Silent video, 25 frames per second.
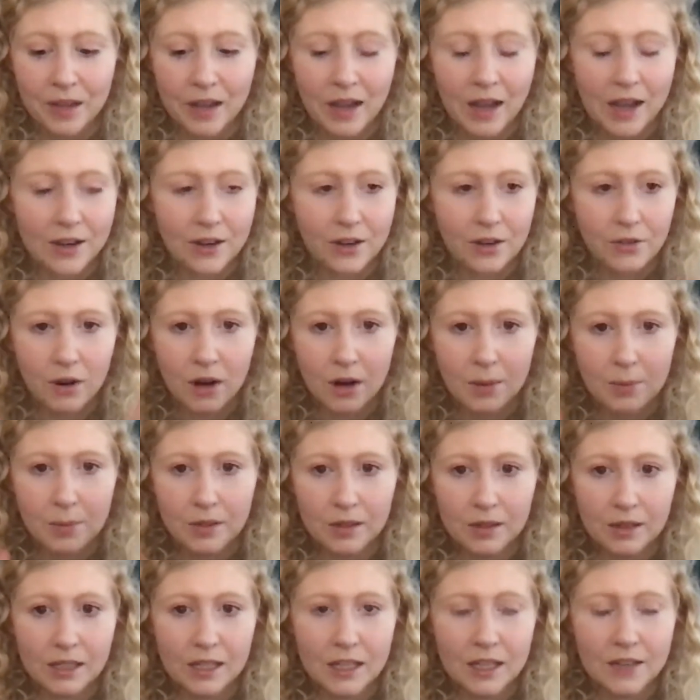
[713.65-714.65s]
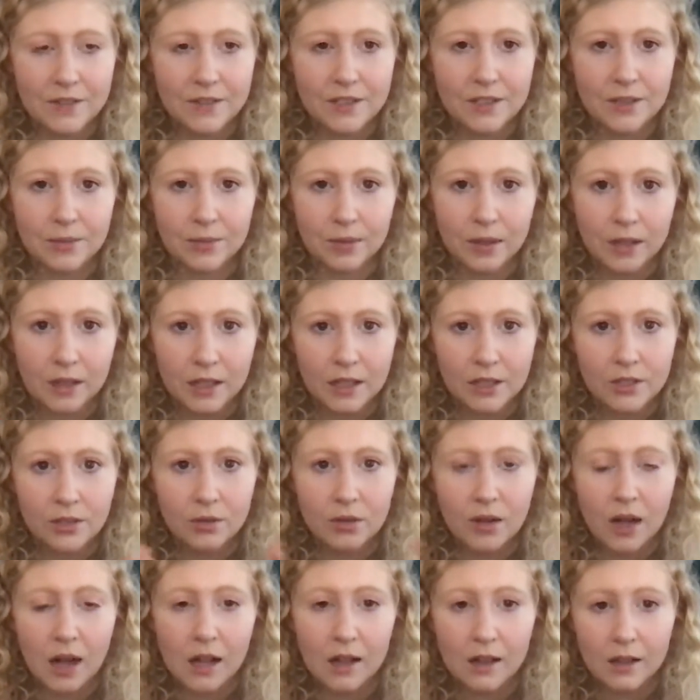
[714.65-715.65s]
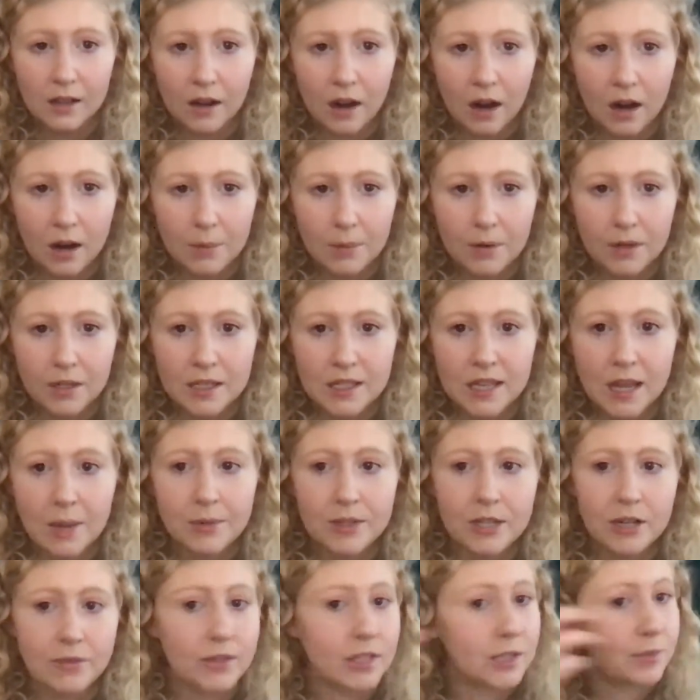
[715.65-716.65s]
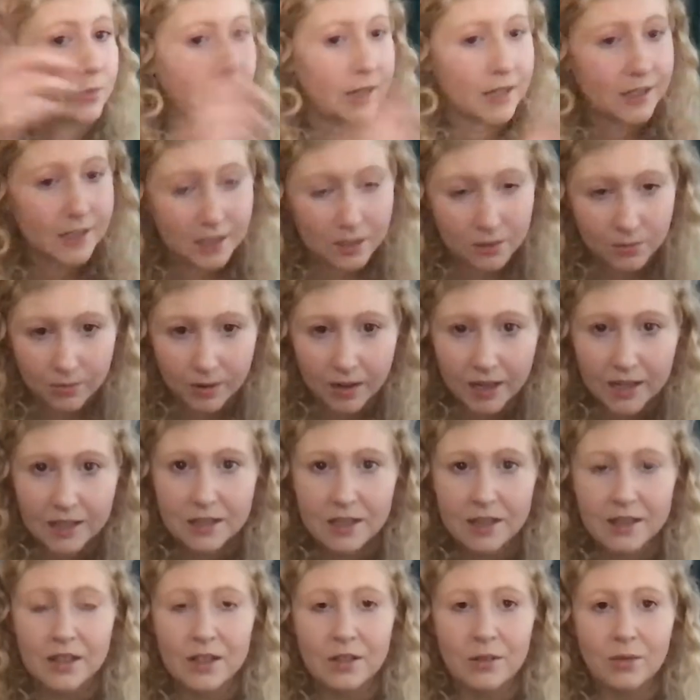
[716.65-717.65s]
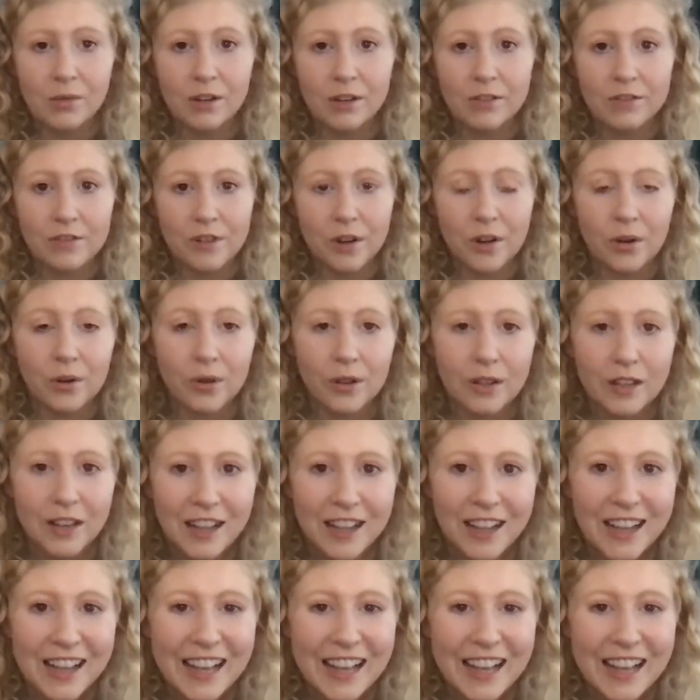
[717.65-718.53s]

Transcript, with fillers: And you know, our beliefs really do color our perception, which brings us right to the north node